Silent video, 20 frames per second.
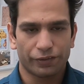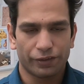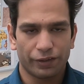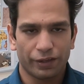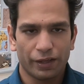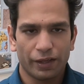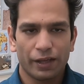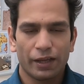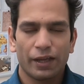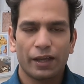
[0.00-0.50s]

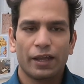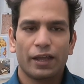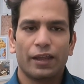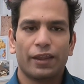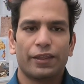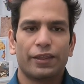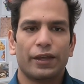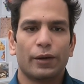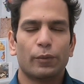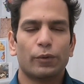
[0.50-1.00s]
they were
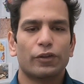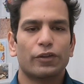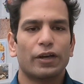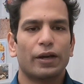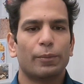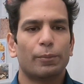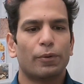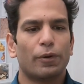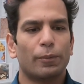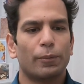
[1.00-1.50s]

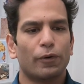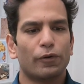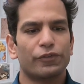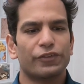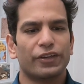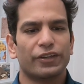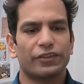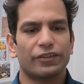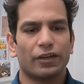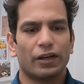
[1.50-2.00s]
promoting a
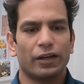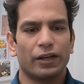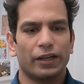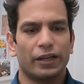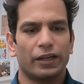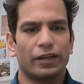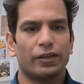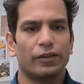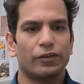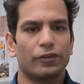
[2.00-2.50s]
new
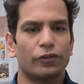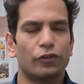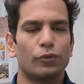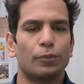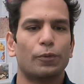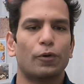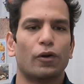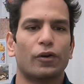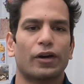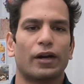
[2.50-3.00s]
program for the
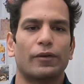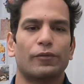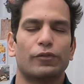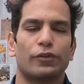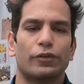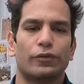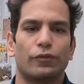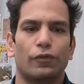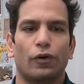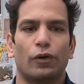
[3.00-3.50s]
following
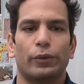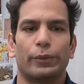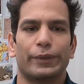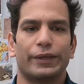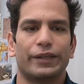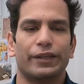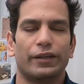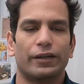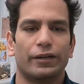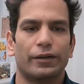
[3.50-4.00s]
year, which
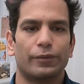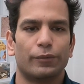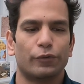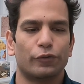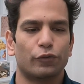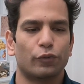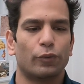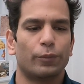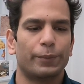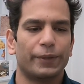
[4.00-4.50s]
would
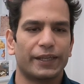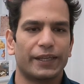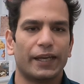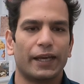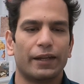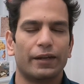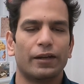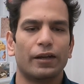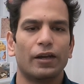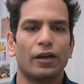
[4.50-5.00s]
begin
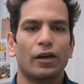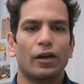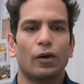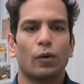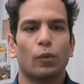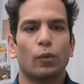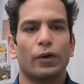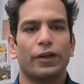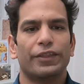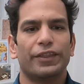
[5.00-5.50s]
with
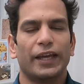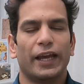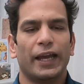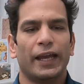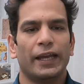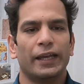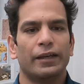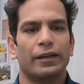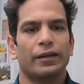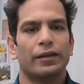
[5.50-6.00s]
a
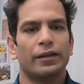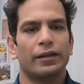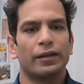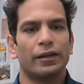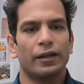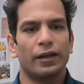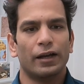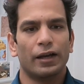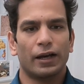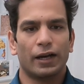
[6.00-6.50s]

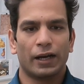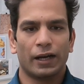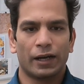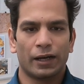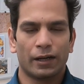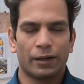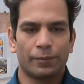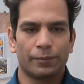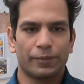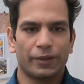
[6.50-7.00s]
end
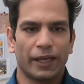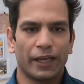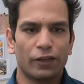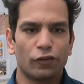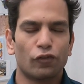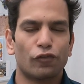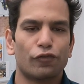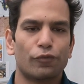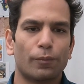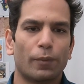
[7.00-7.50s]
of
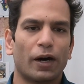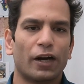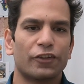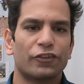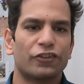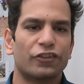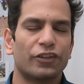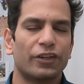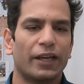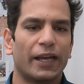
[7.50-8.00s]
March
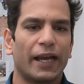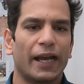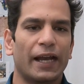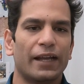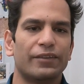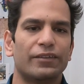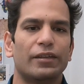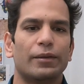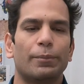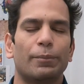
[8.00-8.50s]

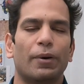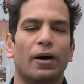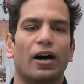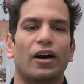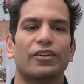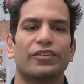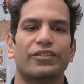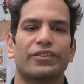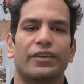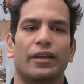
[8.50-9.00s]
anti-pass
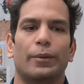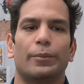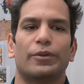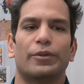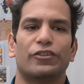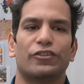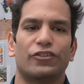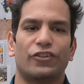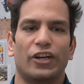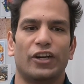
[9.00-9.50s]
demonstration,
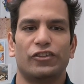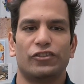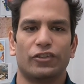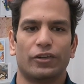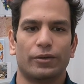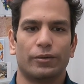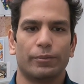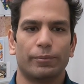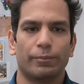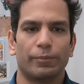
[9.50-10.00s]
building
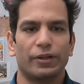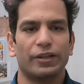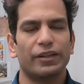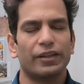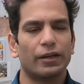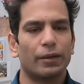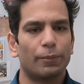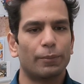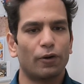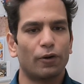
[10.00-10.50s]
upon
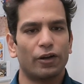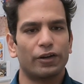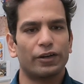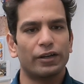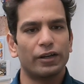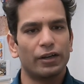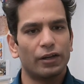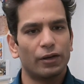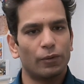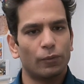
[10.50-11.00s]
what
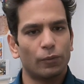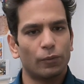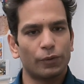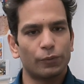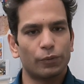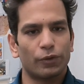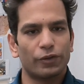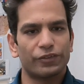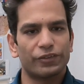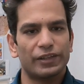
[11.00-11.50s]
was left
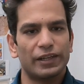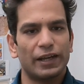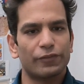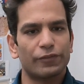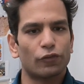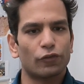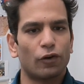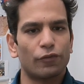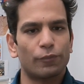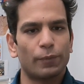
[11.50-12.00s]
off by the
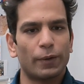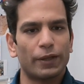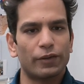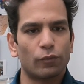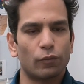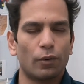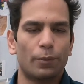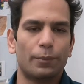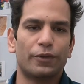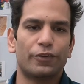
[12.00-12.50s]
Women's
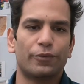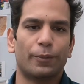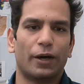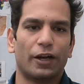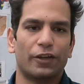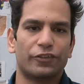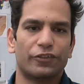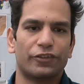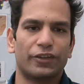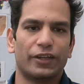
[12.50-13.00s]
March in
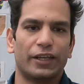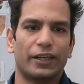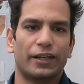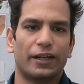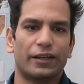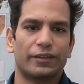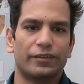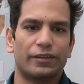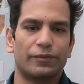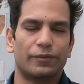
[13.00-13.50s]

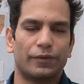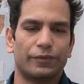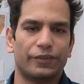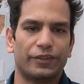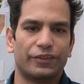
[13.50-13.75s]
1956.